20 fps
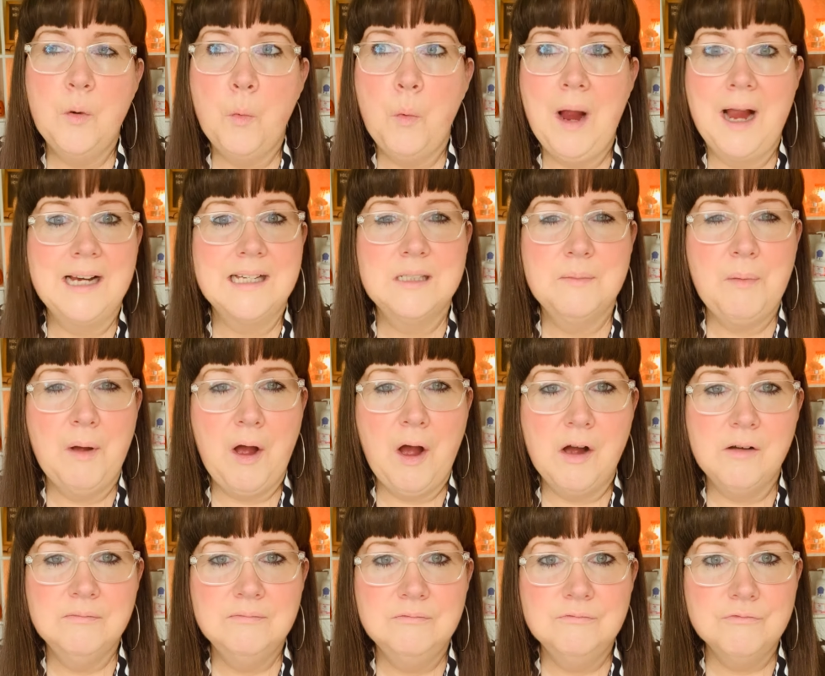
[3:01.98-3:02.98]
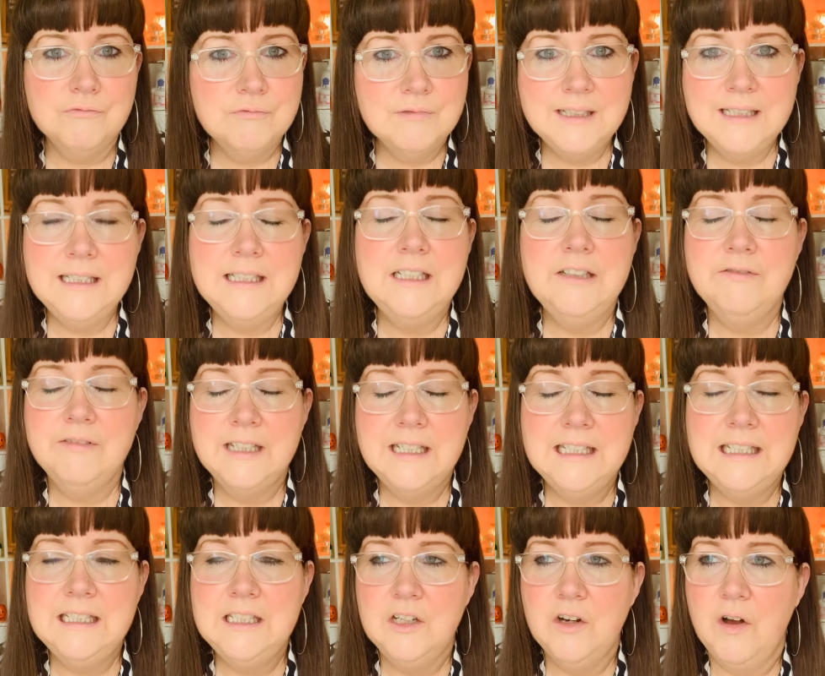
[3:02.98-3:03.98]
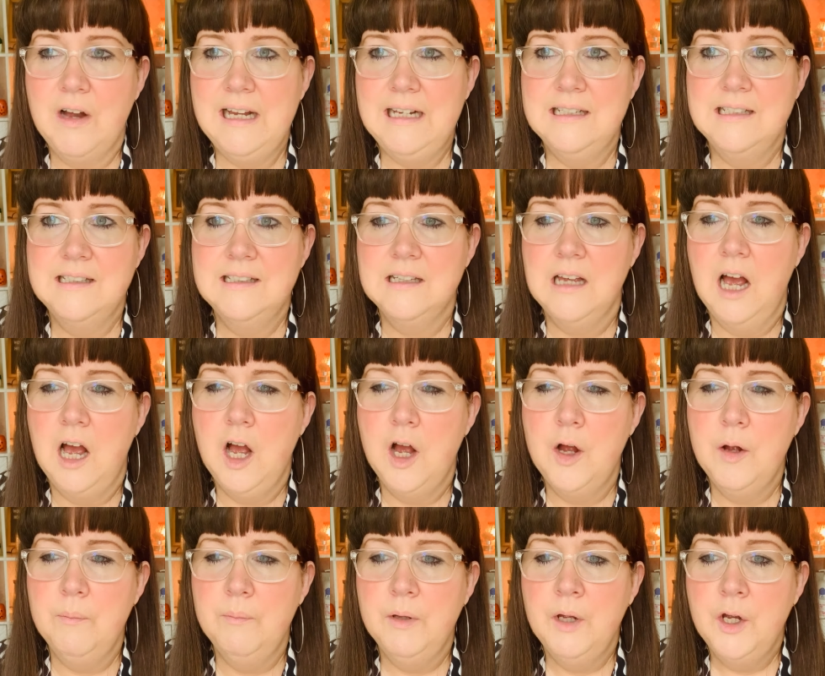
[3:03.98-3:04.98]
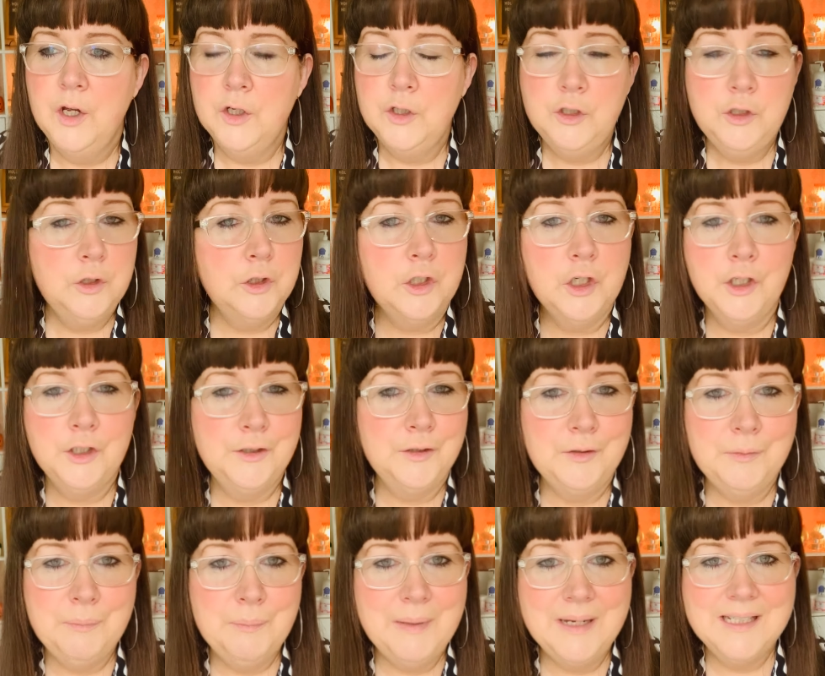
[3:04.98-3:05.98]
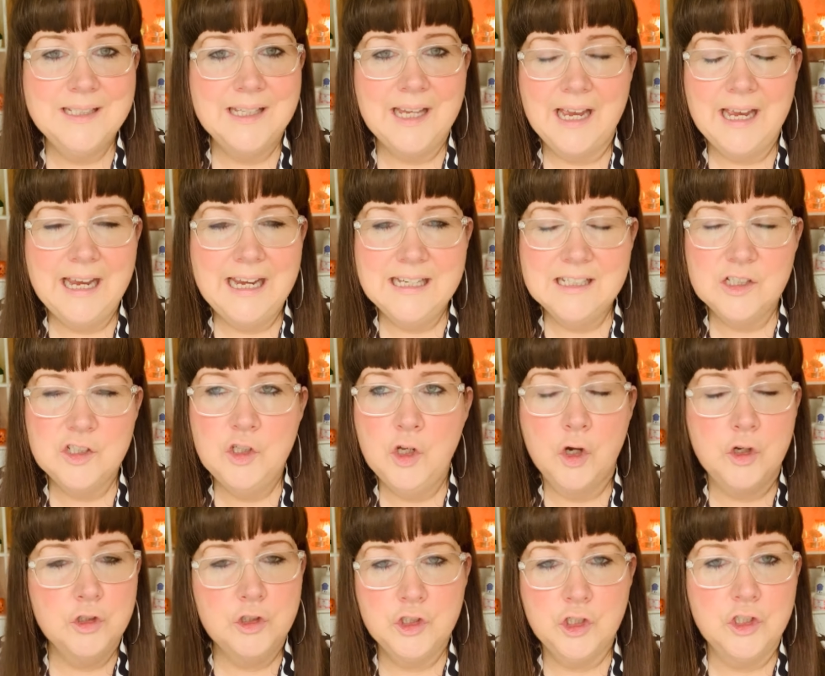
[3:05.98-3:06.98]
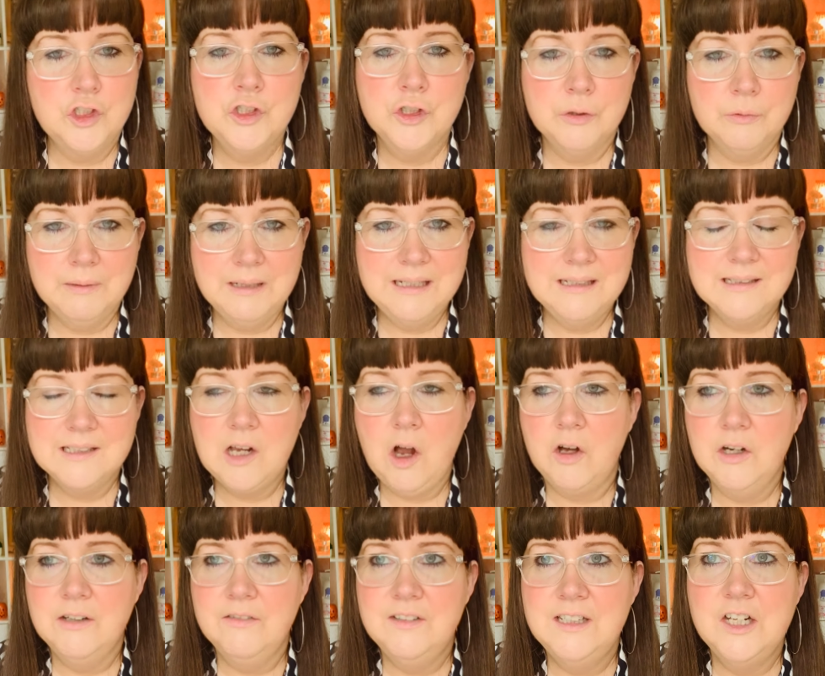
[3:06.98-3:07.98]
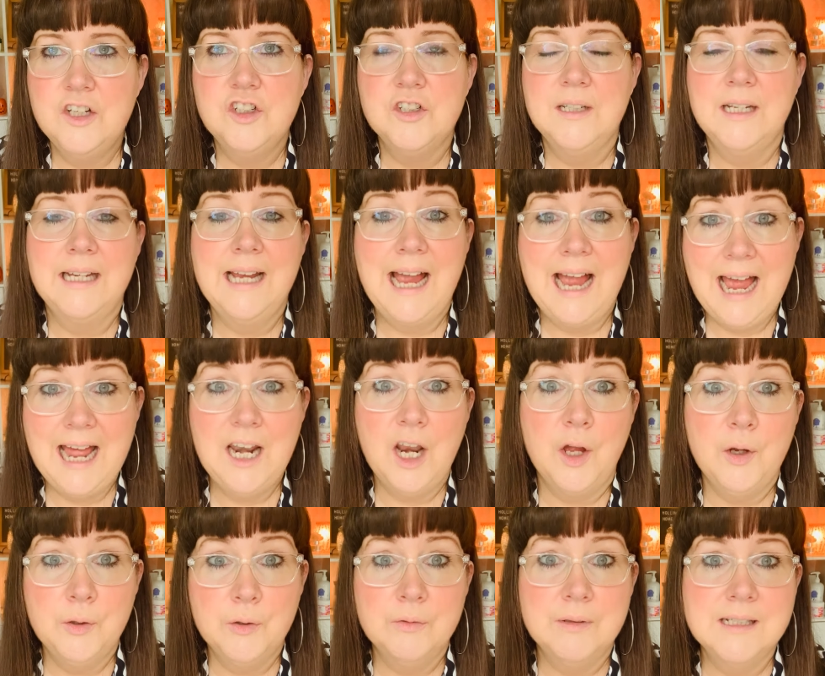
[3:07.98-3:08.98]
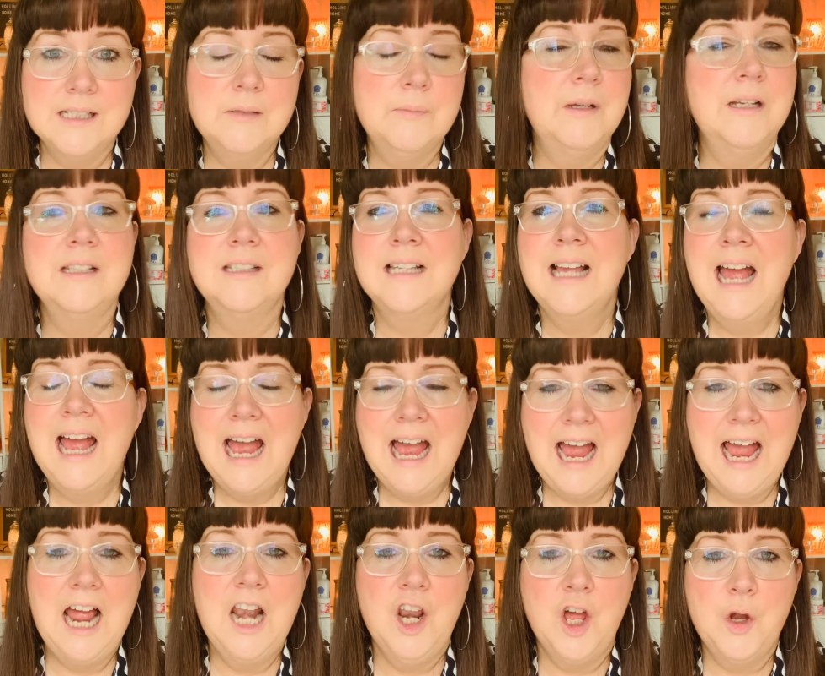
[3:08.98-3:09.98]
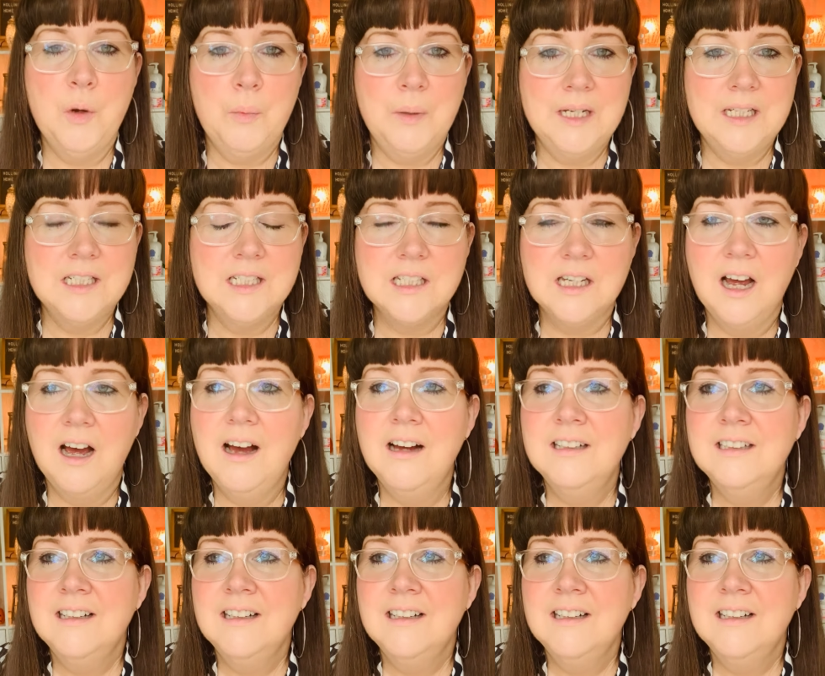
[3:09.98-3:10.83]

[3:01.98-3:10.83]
wax bar. Really, really nice. You couldn't miss it. It's not subtle. It's kind of literally hello Christmas, hello winter.